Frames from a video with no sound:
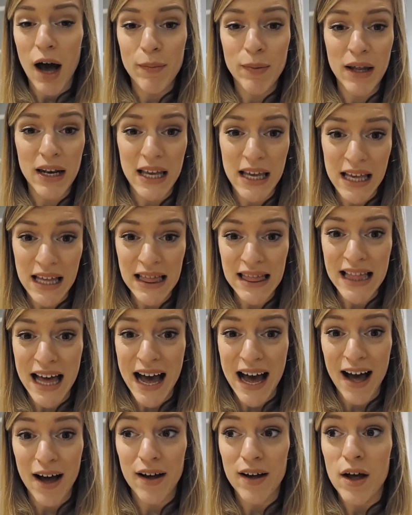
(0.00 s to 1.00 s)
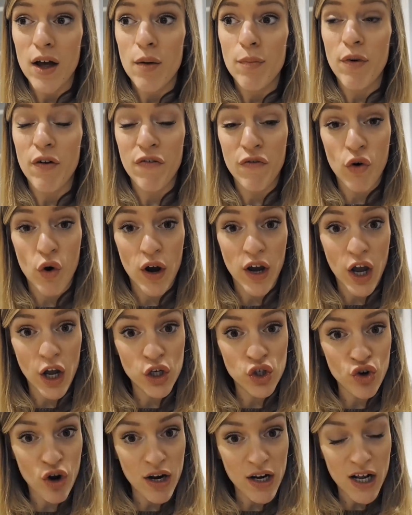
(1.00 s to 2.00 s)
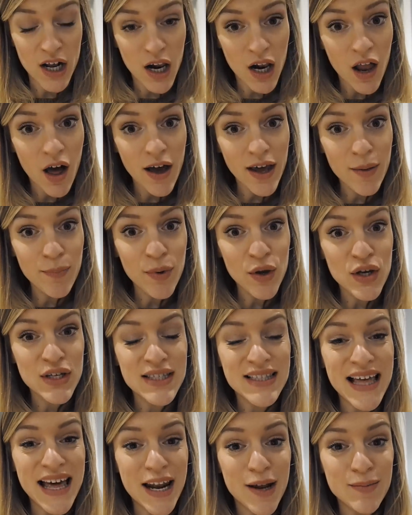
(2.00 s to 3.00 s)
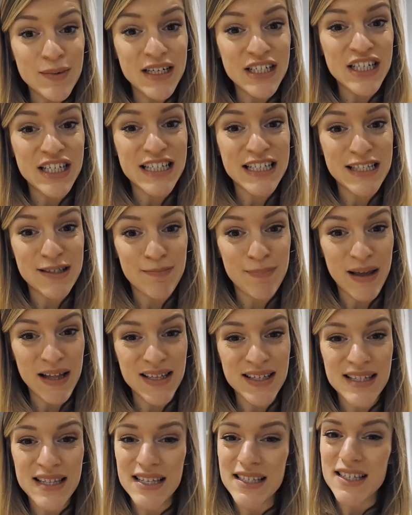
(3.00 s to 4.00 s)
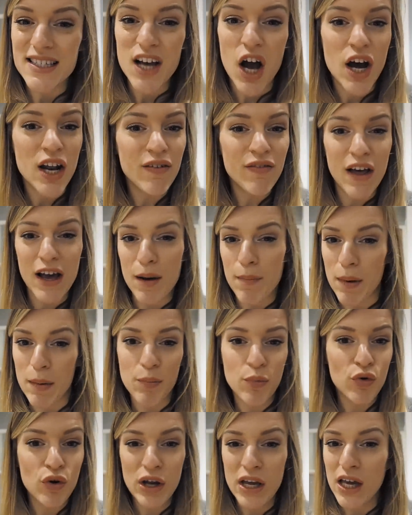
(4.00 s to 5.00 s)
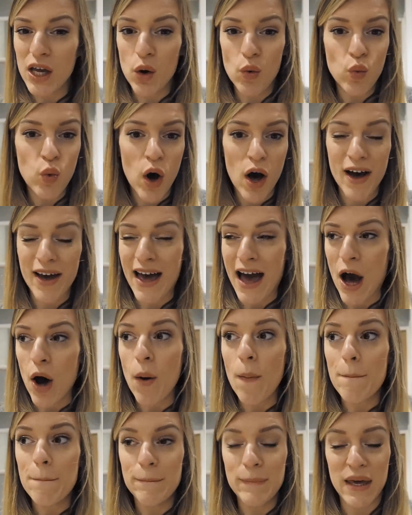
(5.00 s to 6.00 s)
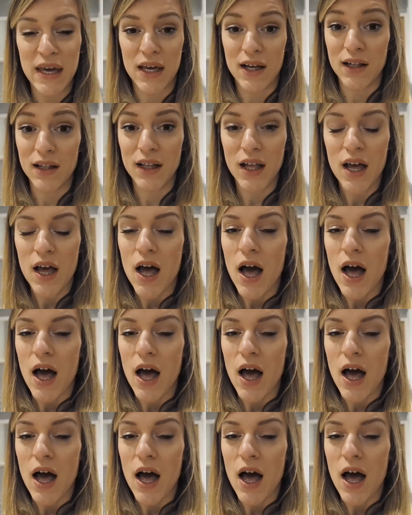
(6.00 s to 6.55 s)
I'm gonna eat that before I go and train a client, because then I'm teaching spins. This is kind of like my pre-workout meal,